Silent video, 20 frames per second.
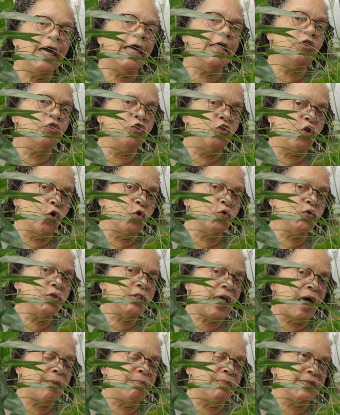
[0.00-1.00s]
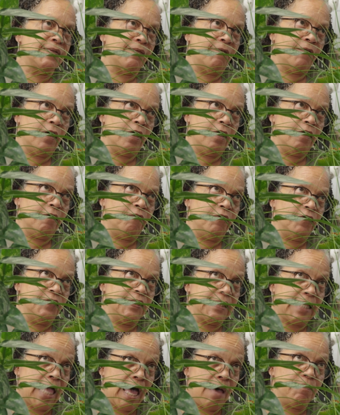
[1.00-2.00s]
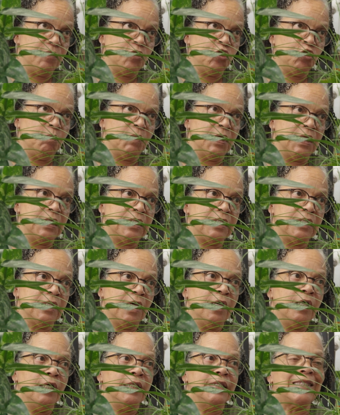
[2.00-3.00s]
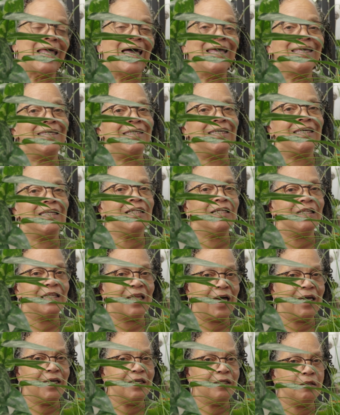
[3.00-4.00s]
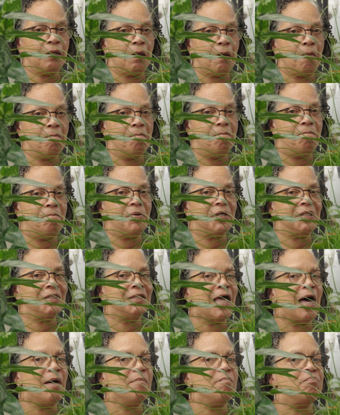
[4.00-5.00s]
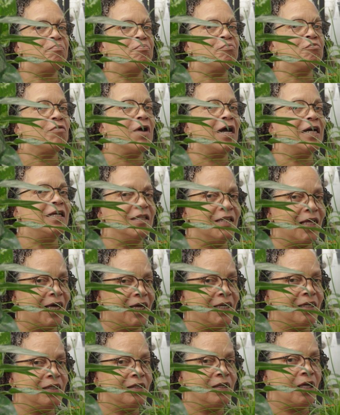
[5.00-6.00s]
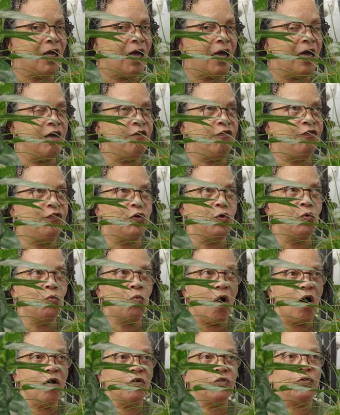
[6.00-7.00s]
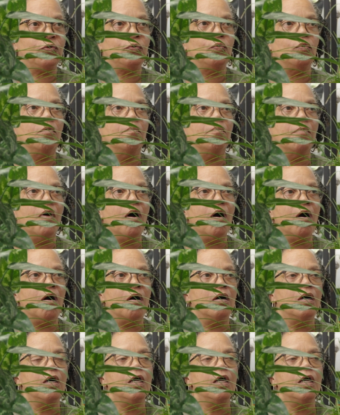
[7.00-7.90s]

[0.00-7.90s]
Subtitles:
and those type of establishments that get light but not bright light. If you walk through a mall,